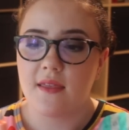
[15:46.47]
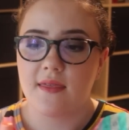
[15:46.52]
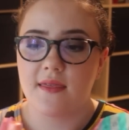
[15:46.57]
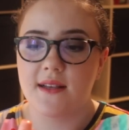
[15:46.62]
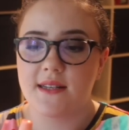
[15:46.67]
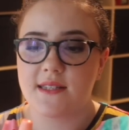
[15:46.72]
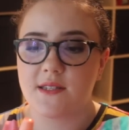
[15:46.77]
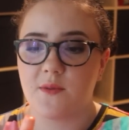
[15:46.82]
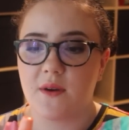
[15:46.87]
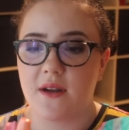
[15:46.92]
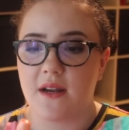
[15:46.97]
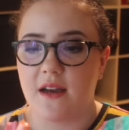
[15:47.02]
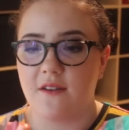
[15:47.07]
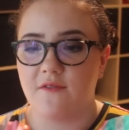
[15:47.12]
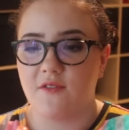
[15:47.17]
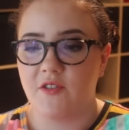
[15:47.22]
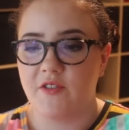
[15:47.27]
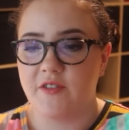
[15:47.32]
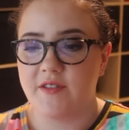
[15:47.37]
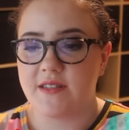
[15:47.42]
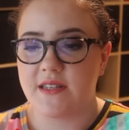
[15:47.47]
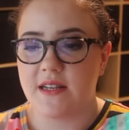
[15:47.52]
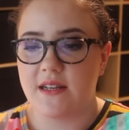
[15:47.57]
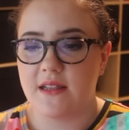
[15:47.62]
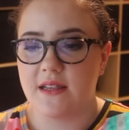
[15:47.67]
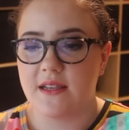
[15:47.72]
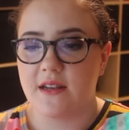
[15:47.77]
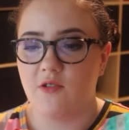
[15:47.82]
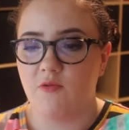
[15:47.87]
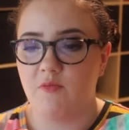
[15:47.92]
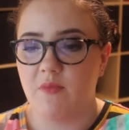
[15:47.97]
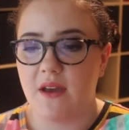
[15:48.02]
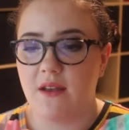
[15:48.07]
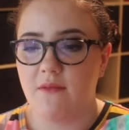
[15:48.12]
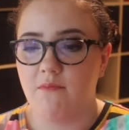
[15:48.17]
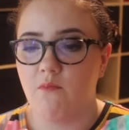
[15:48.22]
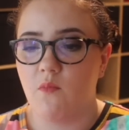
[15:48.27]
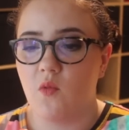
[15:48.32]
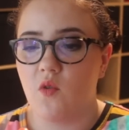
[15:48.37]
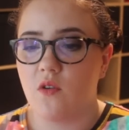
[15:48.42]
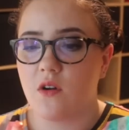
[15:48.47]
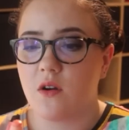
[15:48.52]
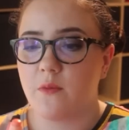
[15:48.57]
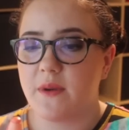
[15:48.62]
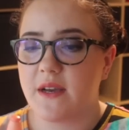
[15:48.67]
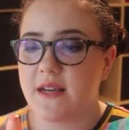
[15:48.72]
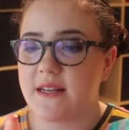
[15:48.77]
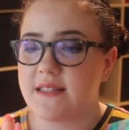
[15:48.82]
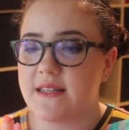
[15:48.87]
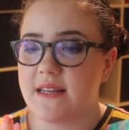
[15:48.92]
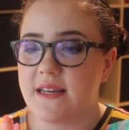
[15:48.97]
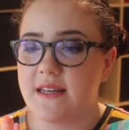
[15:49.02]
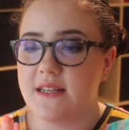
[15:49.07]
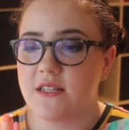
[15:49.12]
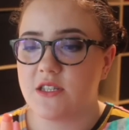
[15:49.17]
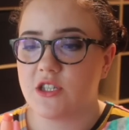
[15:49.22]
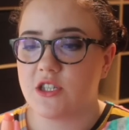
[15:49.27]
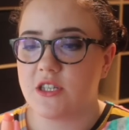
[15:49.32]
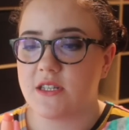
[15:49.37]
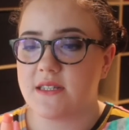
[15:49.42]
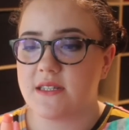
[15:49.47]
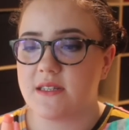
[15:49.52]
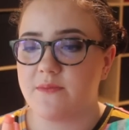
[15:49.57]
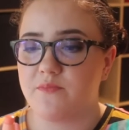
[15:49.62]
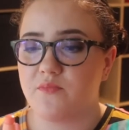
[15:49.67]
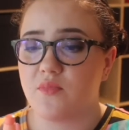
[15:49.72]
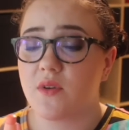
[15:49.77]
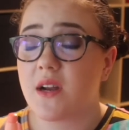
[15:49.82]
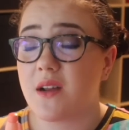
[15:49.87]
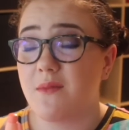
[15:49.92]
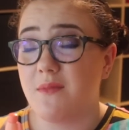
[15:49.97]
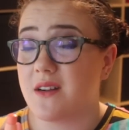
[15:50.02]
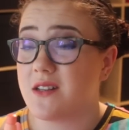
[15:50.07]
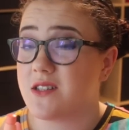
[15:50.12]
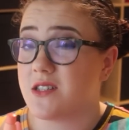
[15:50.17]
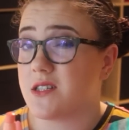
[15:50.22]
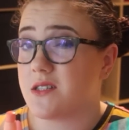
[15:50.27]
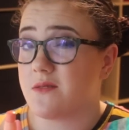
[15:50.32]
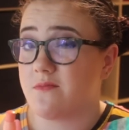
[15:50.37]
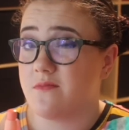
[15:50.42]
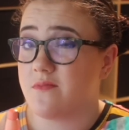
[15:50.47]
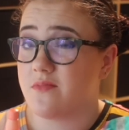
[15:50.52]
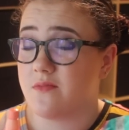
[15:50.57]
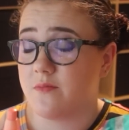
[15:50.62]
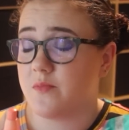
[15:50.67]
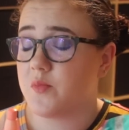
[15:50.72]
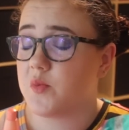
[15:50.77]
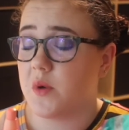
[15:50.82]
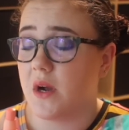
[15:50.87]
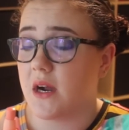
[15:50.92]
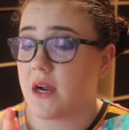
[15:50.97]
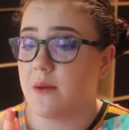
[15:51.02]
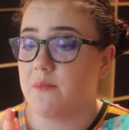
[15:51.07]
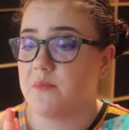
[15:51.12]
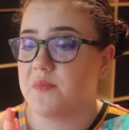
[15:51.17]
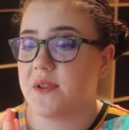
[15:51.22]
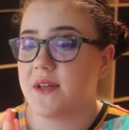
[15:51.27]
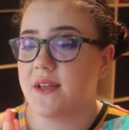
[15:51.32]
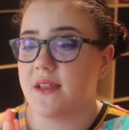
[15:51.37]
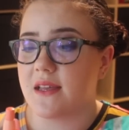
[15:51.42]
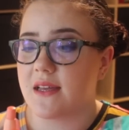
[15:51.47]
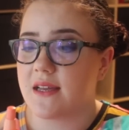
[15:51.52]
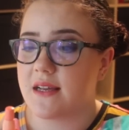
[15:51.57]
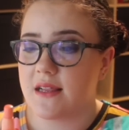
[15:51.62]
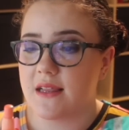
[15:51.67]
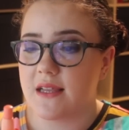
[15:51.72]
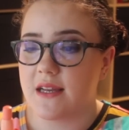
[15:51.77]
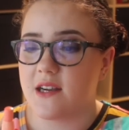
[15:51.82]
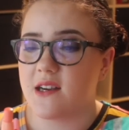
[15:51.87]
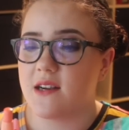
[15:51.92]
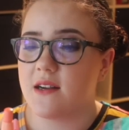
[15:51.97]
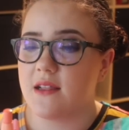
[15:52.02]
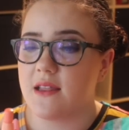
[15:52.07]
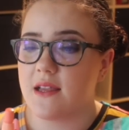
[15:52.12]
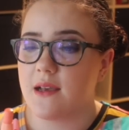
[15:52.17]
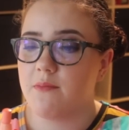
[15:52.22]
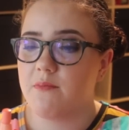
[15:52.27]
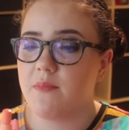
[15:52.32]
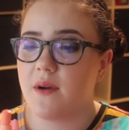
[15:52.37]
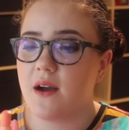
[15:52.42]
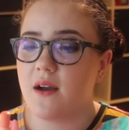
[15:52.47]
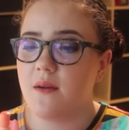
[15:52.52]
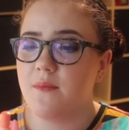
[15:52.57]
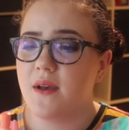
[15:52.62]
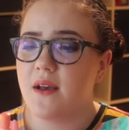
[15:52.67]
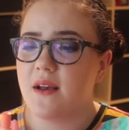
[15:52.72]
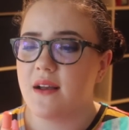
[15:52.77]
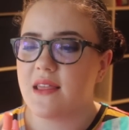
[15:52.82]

This one I've used a little bit more because it is just pretty much a completely clear lip balm.